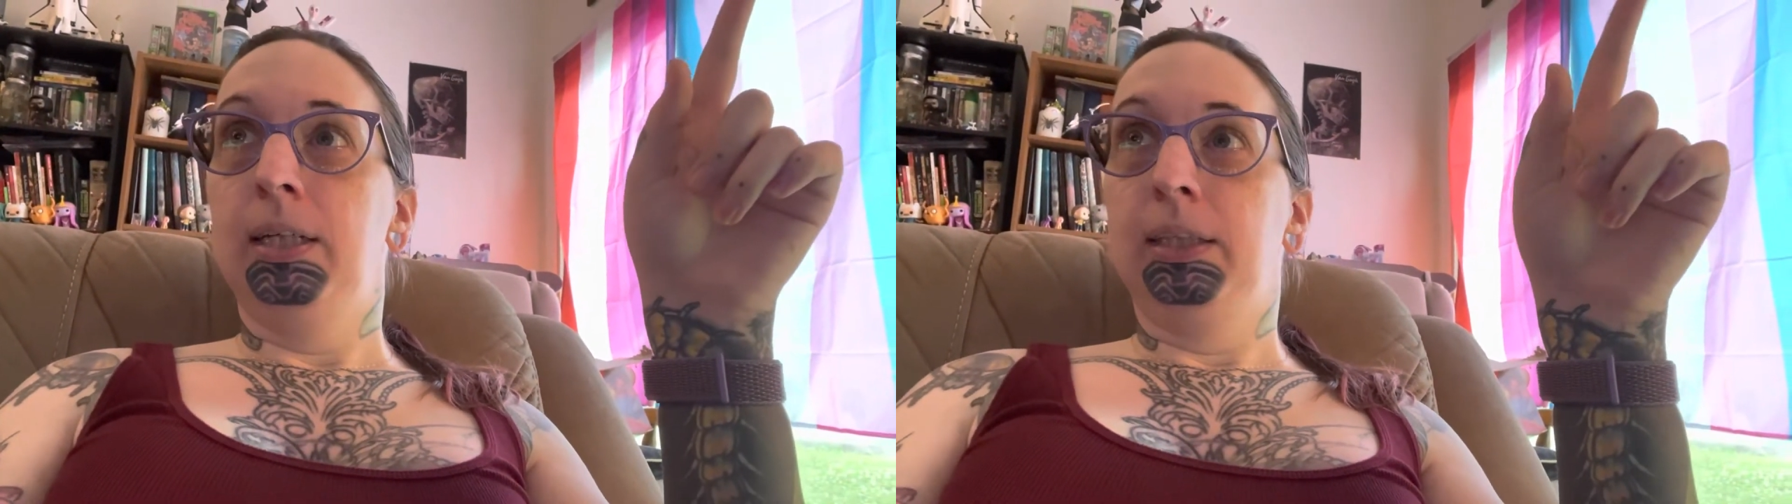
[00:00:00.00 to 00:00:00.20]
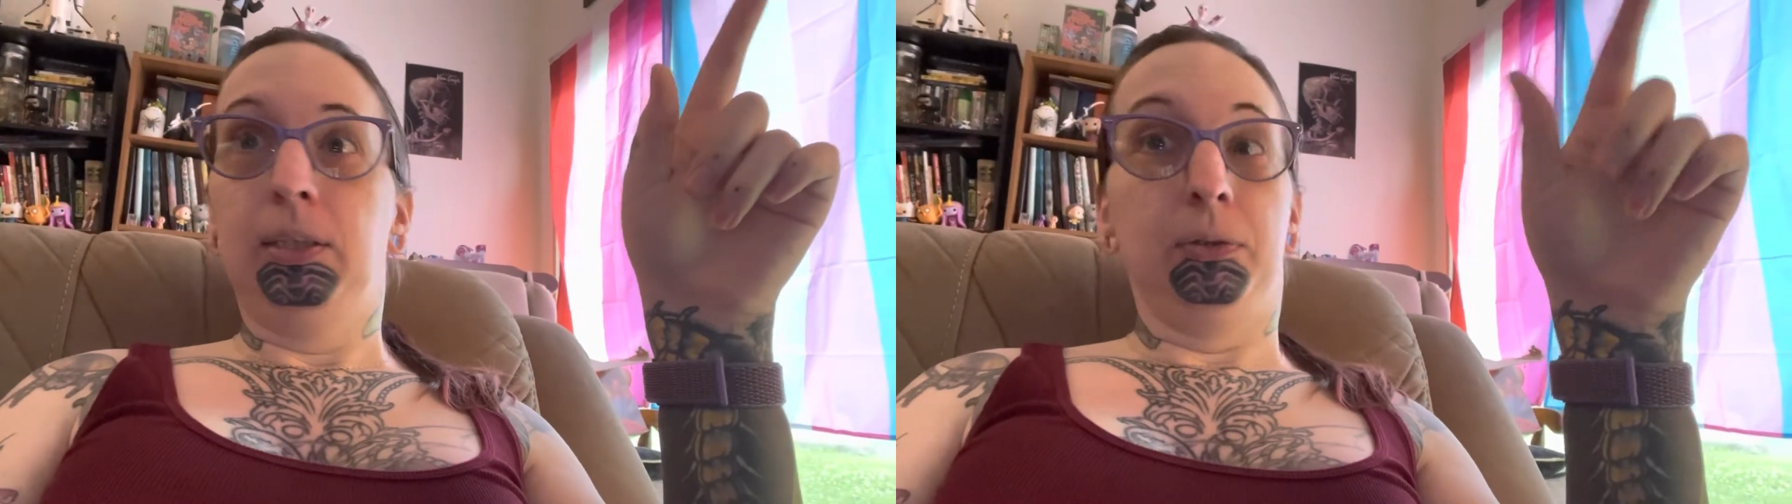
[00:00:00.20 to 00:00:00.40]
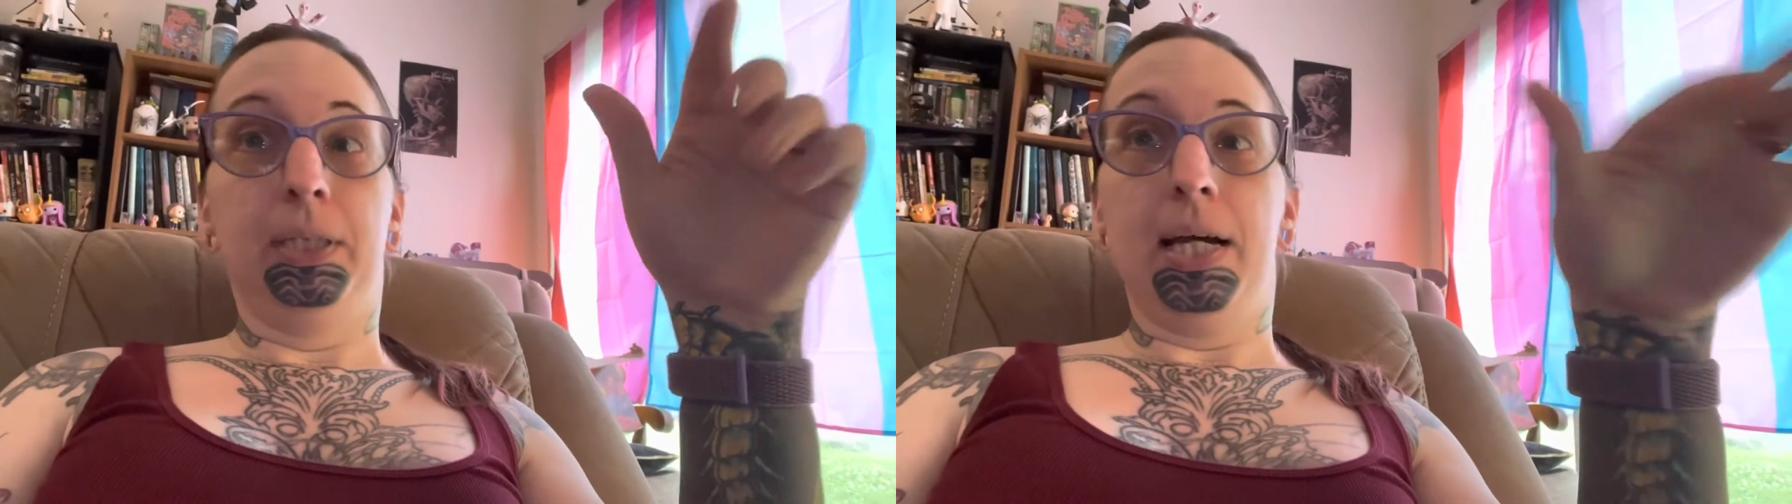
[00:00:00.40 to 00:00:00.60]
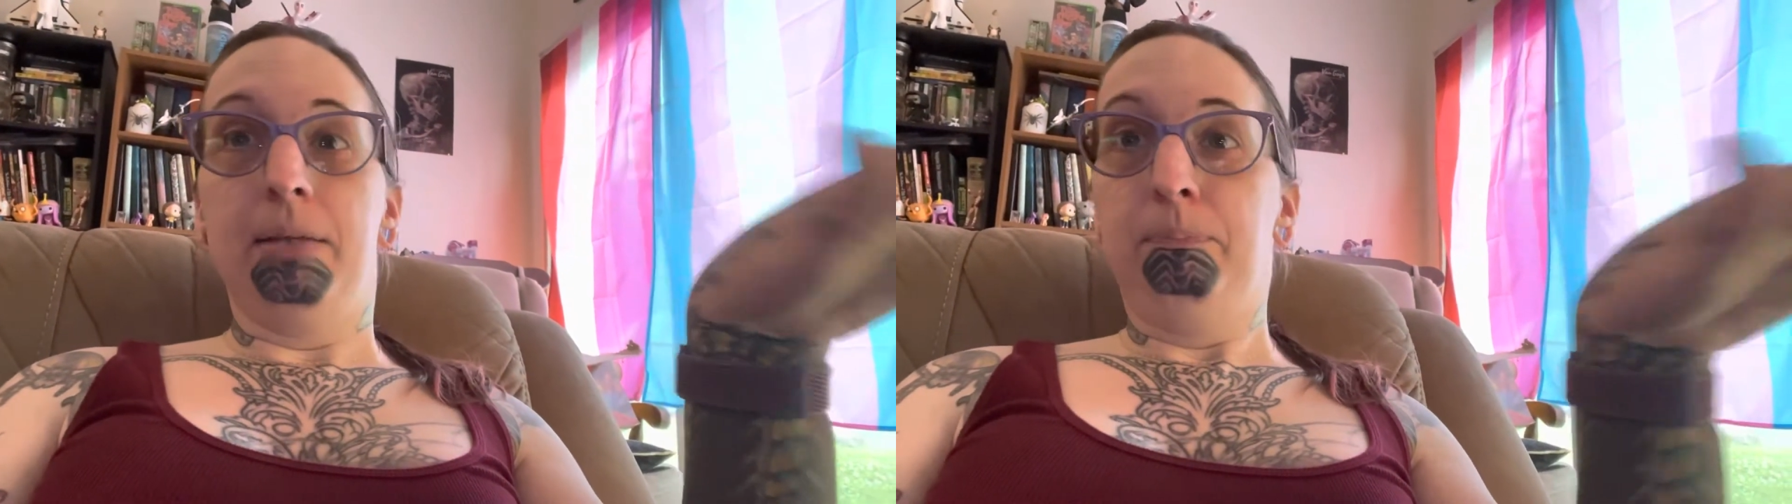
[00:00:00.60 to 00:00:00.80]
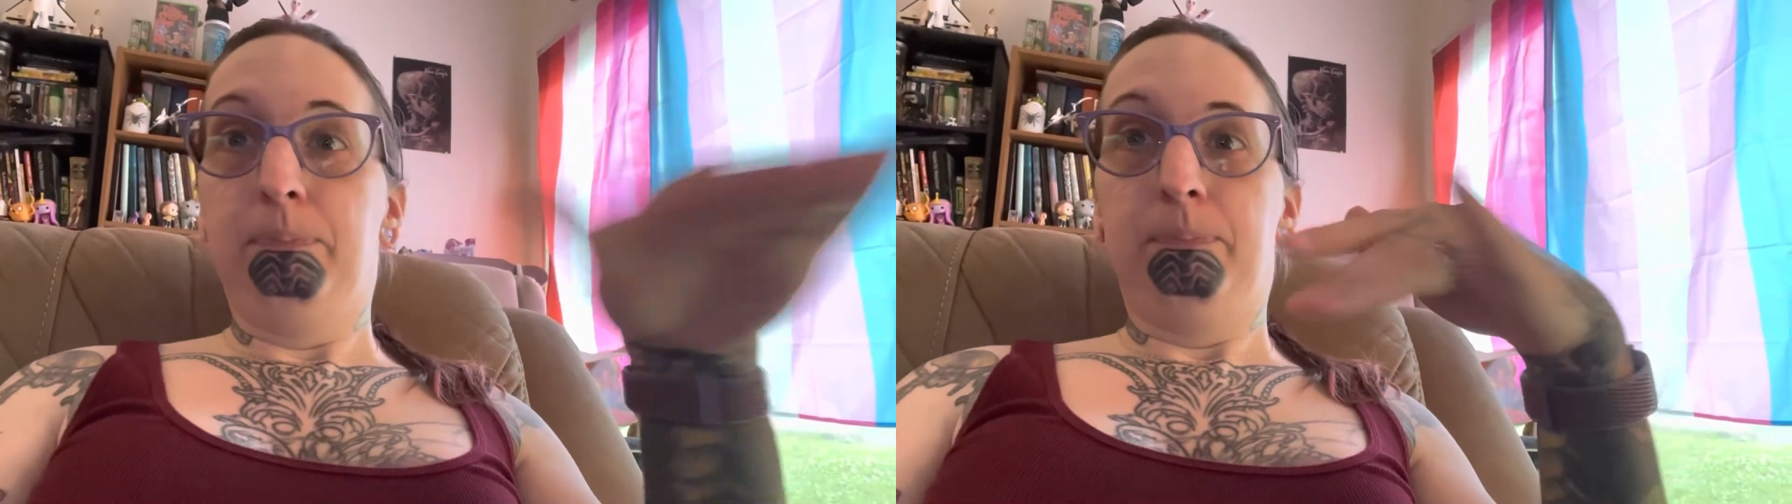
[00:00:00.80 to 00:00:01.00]
He's only
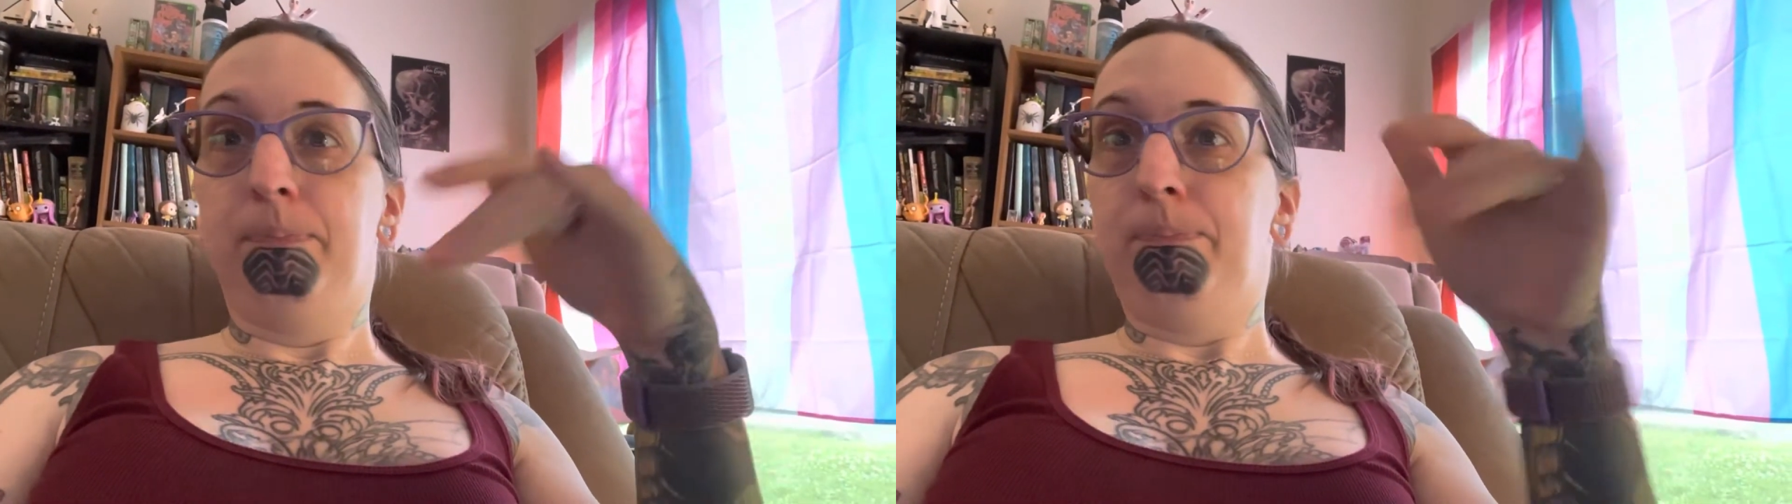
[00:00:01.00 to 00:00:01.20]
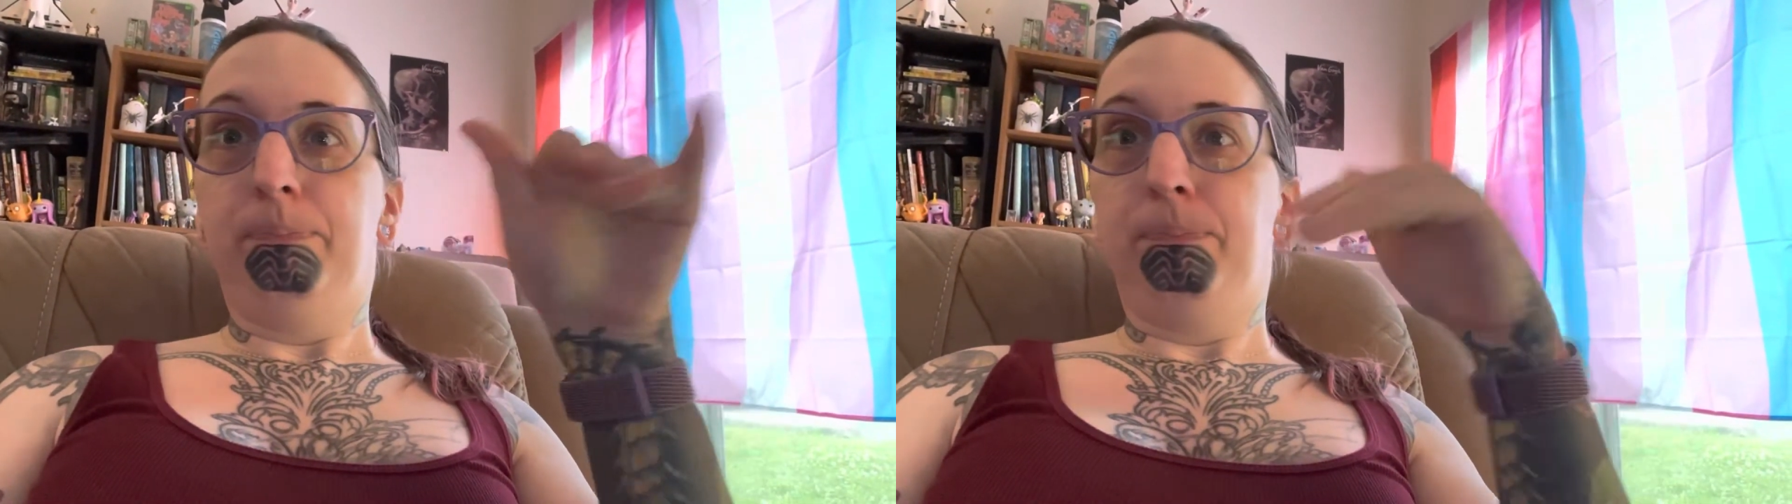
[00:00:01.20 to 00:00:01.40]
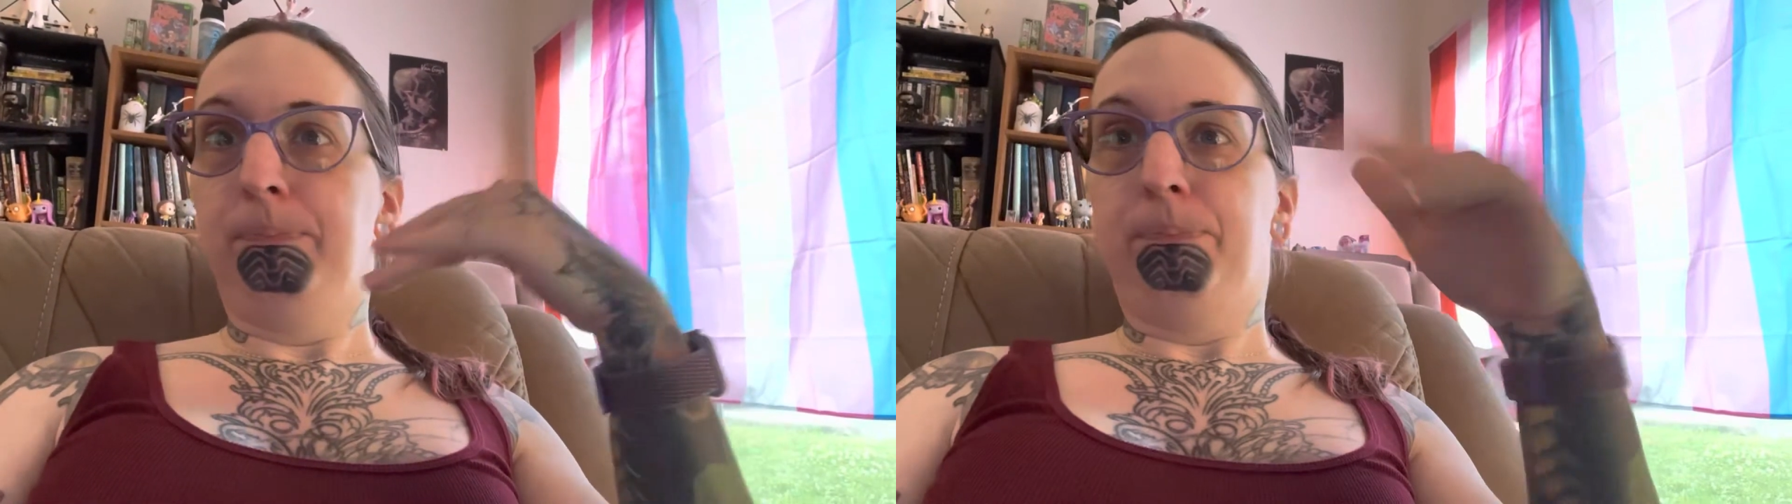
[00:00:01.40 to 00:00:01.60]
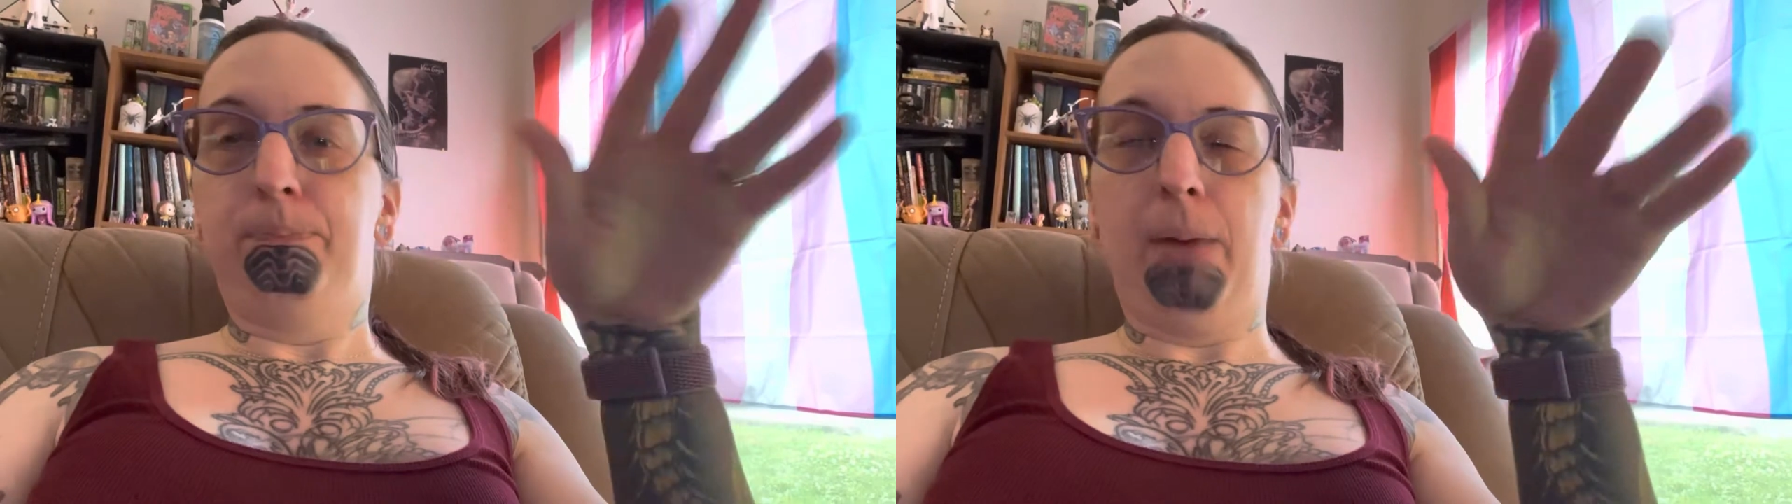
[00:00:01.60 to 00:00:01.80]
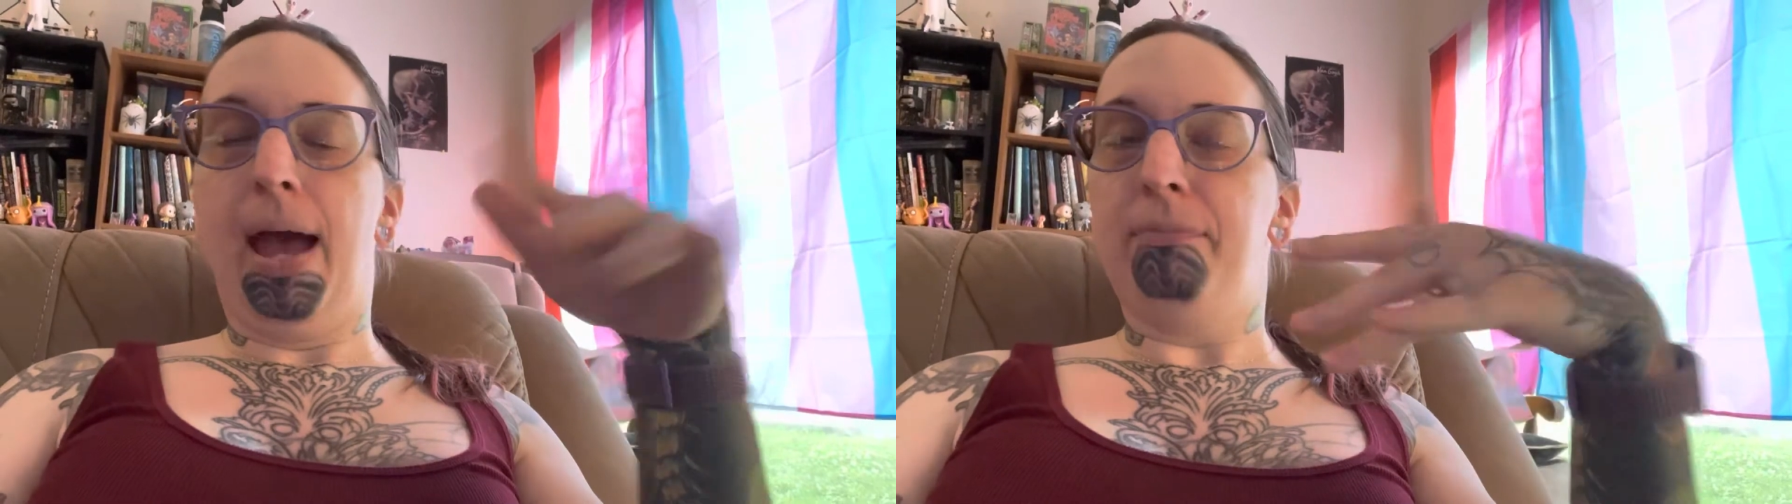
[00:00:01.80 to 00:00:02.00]
got
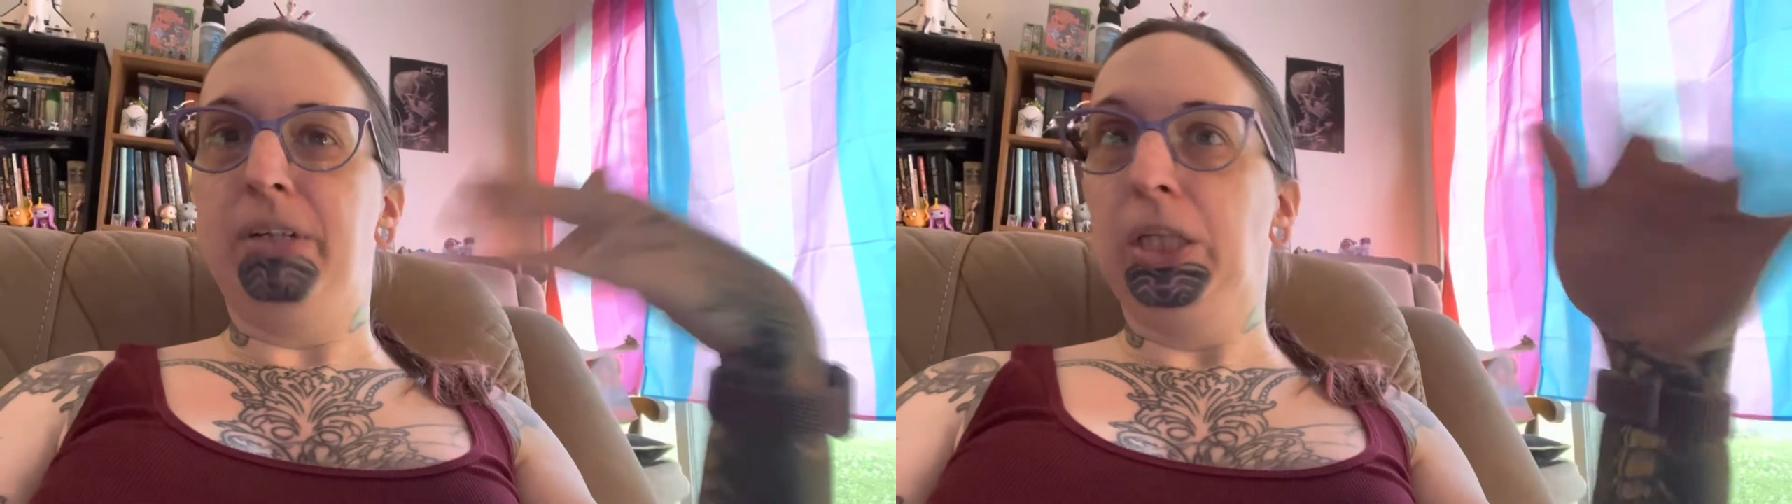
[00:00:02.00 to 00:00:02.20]
half an